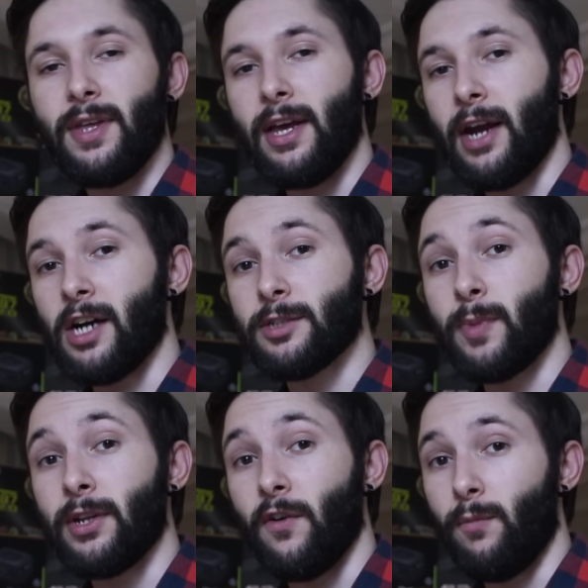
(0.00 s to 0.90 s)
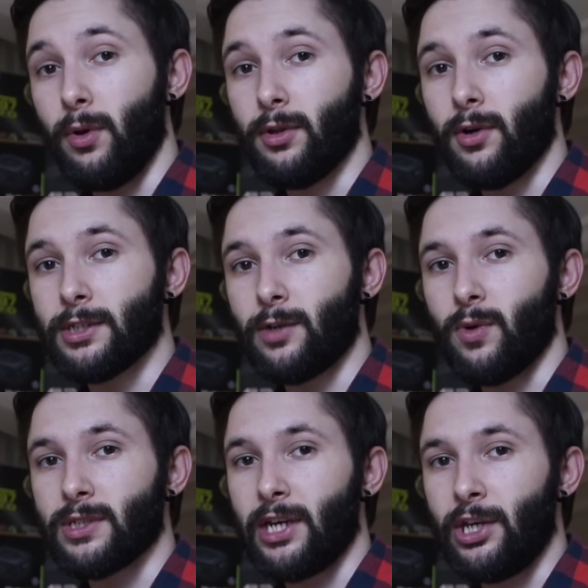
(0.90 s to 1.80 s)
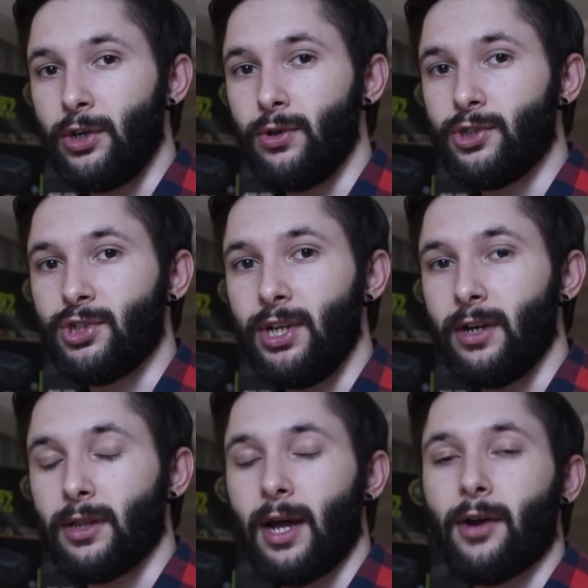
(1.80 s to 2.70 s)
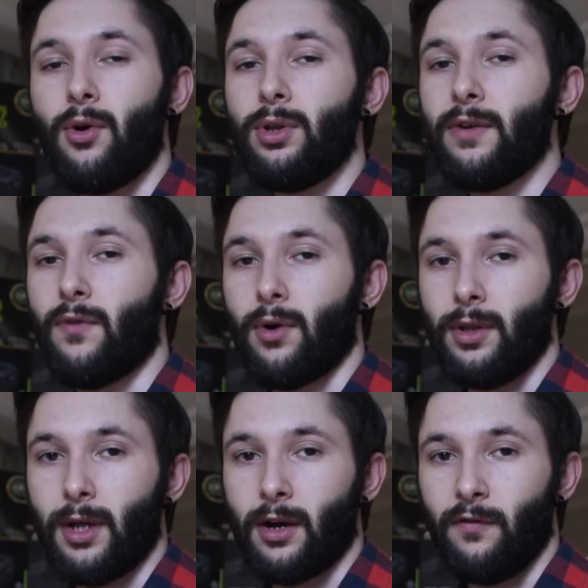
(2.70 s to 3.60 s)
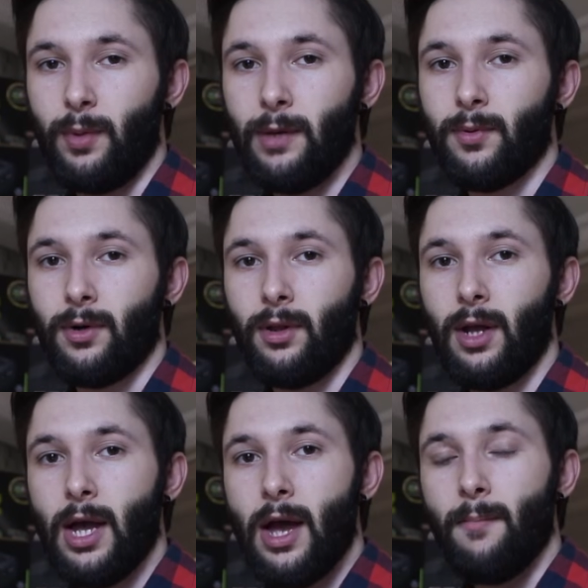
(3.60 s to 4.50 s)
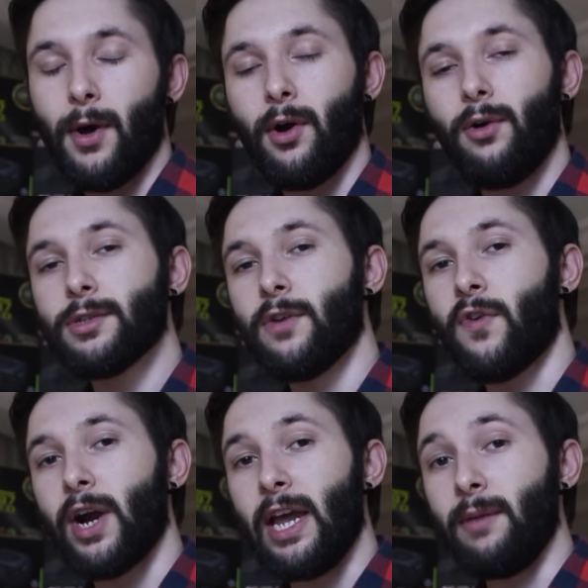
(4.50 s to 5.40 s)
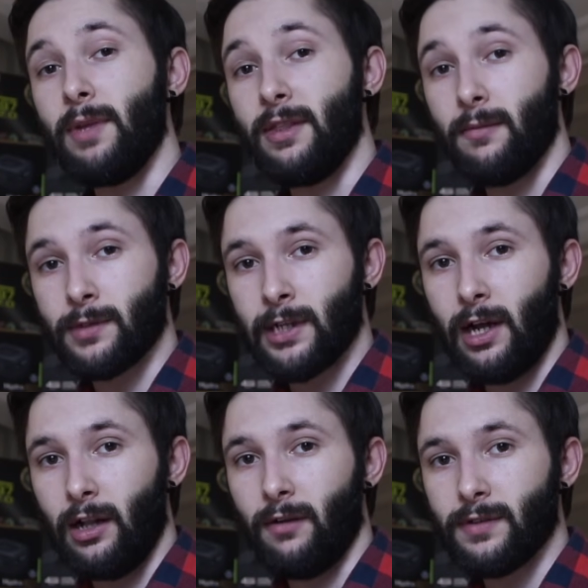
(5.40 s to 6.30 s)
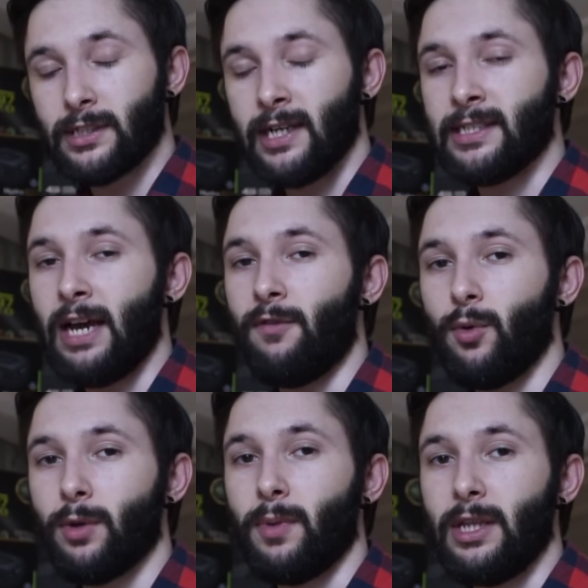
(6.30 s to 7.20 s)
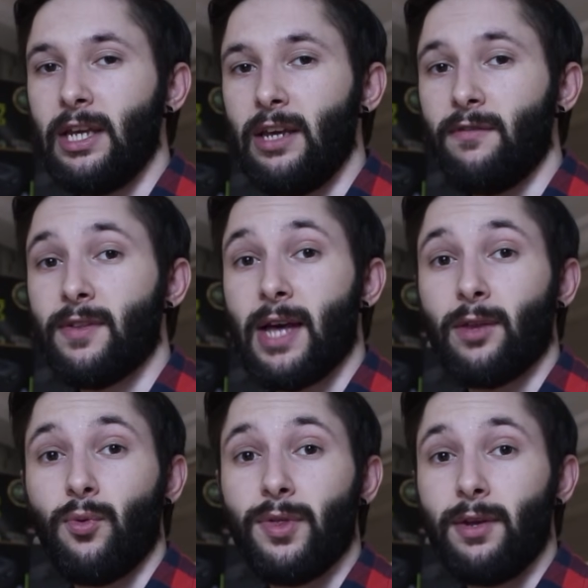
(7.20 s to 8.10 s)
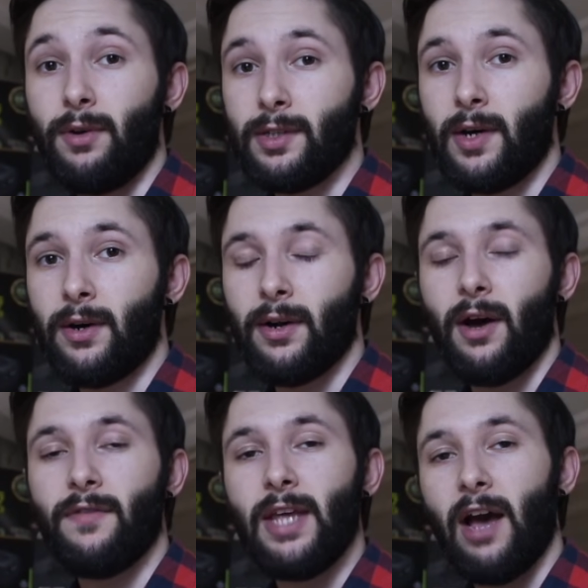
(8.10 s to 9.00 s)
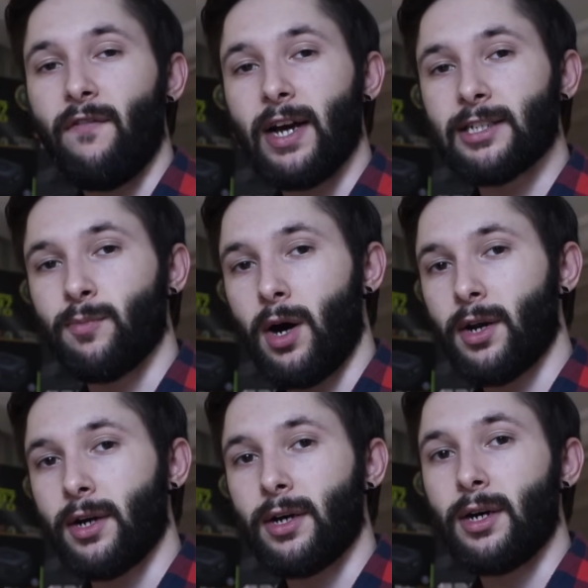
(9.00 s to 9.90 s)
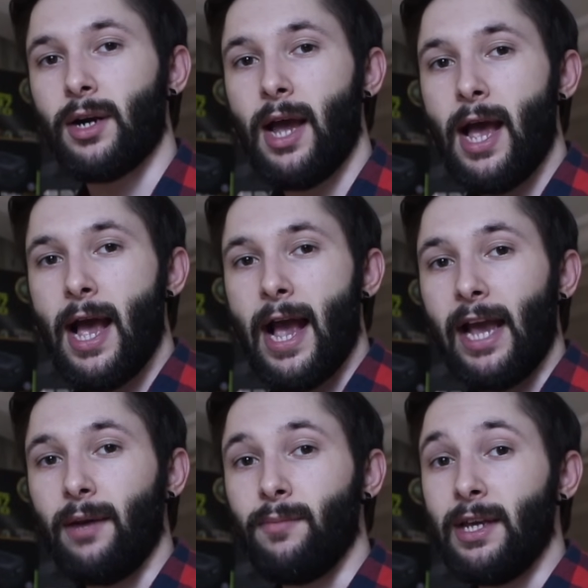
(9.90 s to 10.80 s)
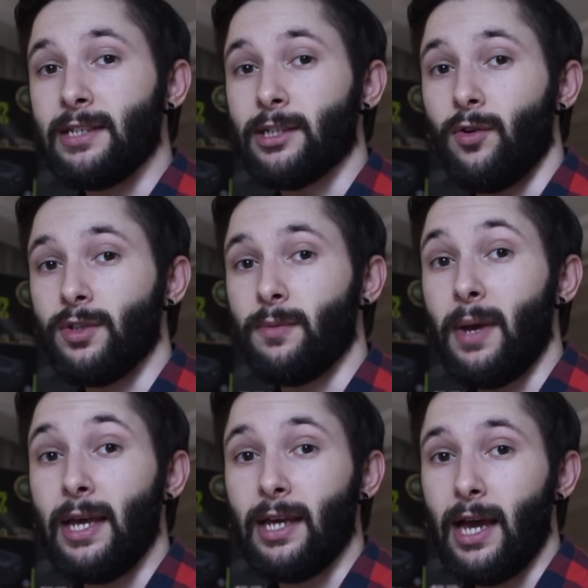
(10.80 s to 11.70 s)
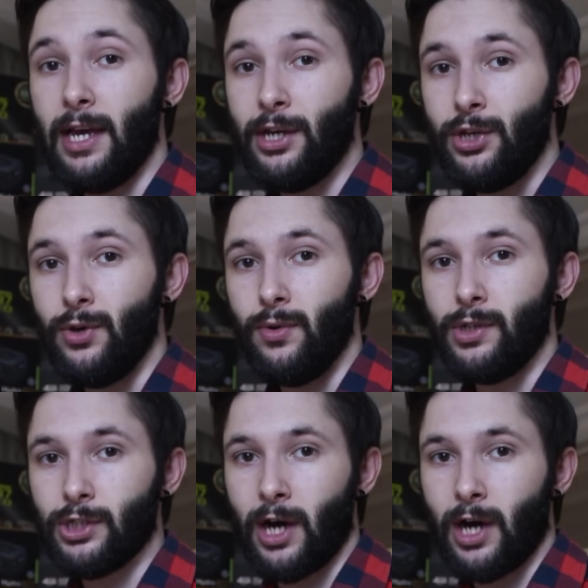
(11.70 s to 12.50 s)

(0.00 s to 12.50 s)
the announcement of Bulldozer was a huge deal not only for a lot of people, but also for AMD themselves, because everyone believed that with the return of the FX moniker, AMD is going to make a huge